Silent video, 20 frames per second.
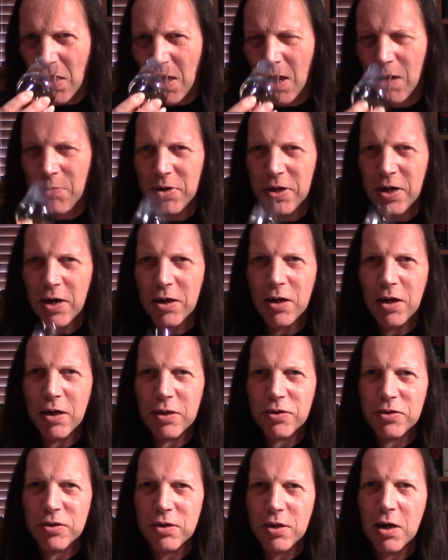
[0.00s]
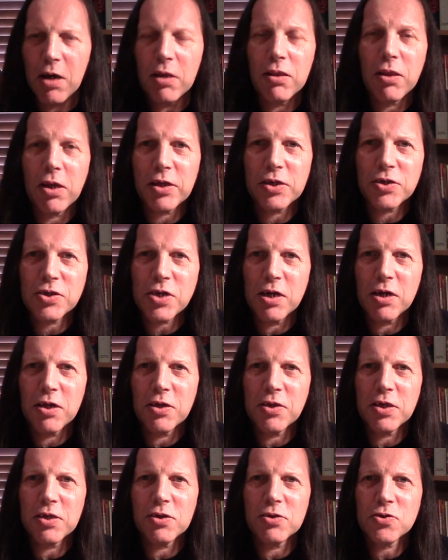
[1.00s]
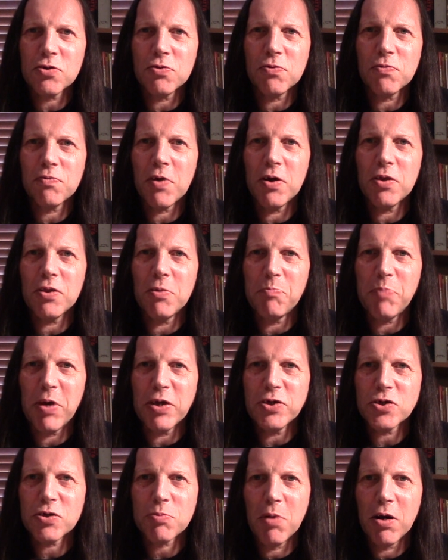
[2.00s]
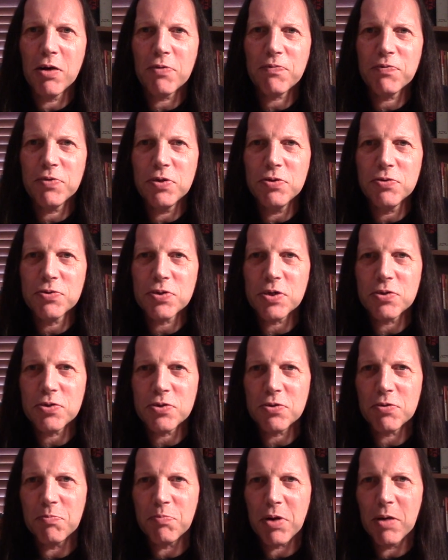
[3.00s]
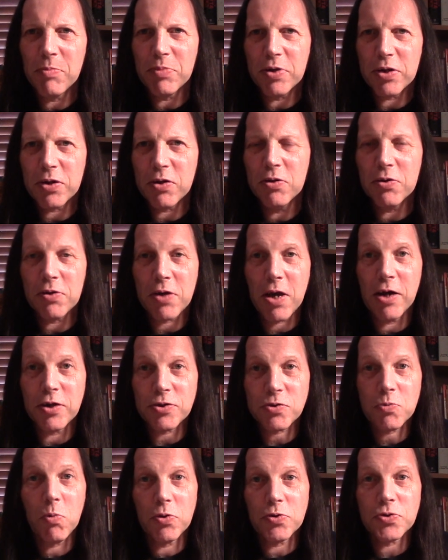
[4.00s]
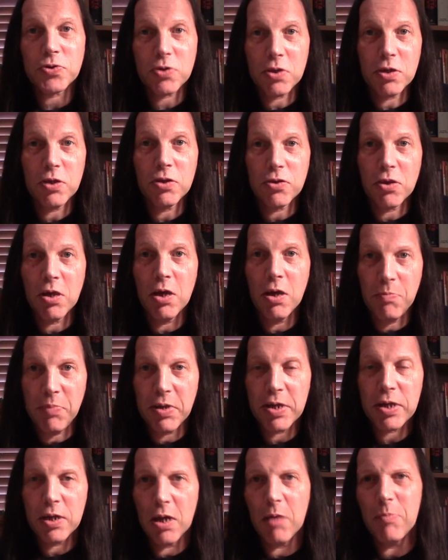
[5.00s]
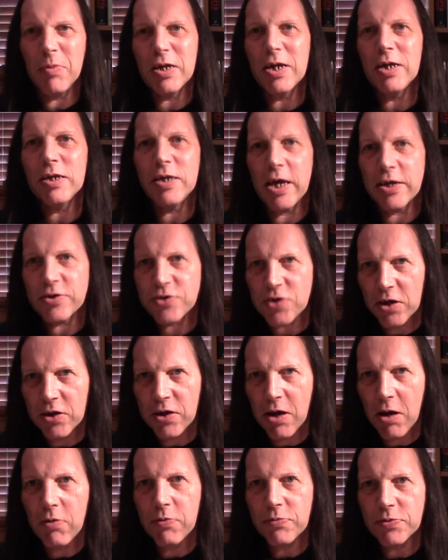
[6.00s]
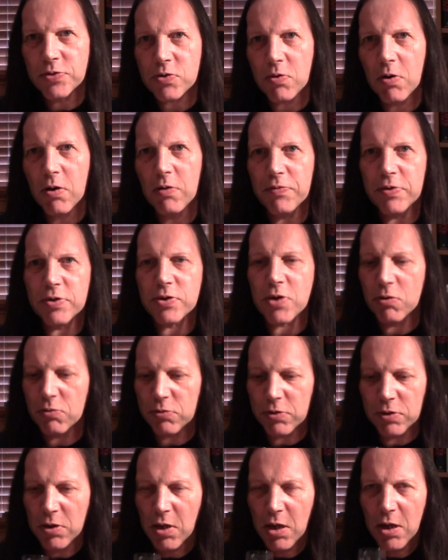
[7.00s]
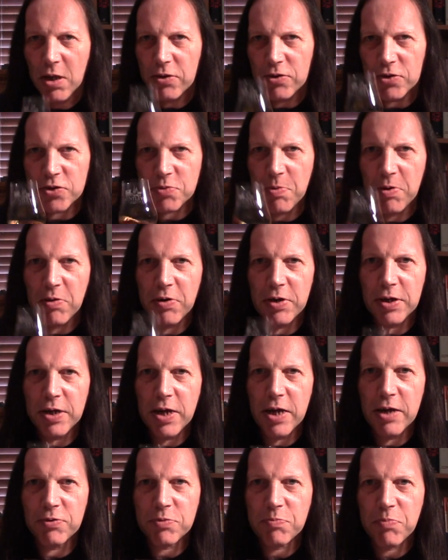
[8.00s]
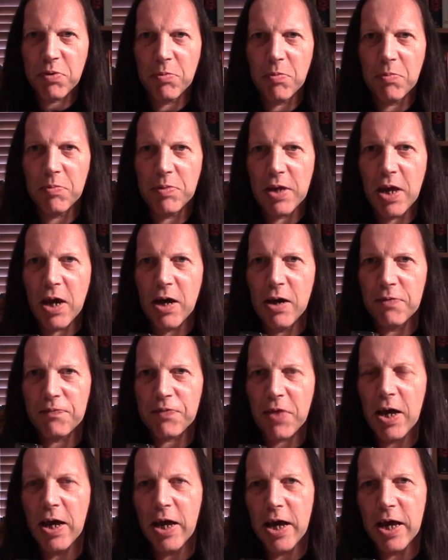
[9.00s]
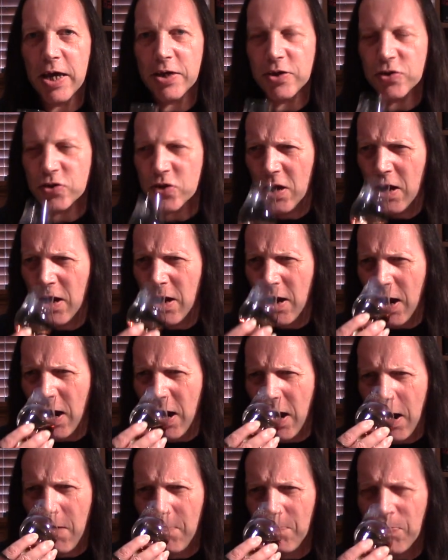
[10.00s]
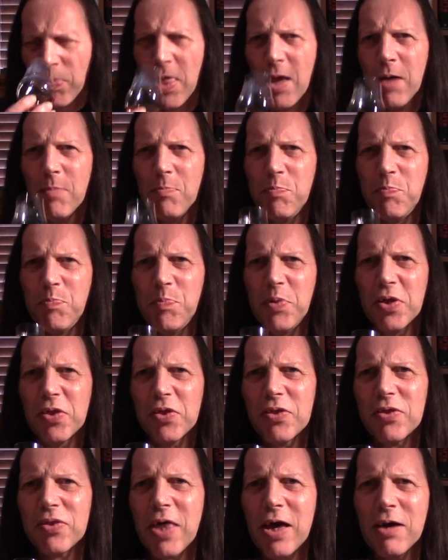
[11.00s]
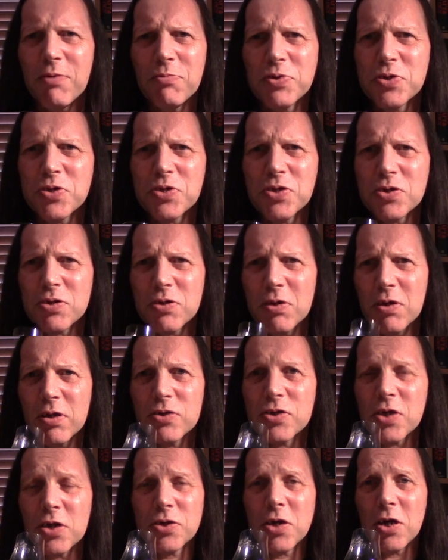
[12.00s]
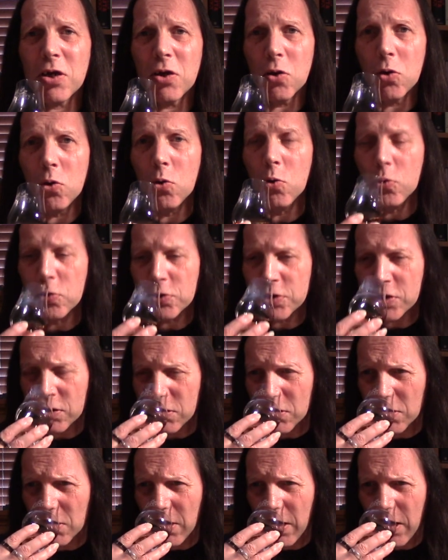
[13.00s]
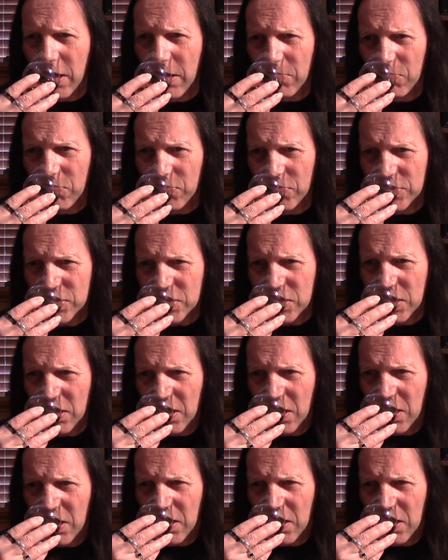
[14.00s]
I mean, like I said, I think the sort of like the benchmark for using sort of plum liqueur cask was the Hibiki. I mean, and yes, I know it was 12 years old and the spirit in here was probably half that age. But that was just such a gorgeous whiskey.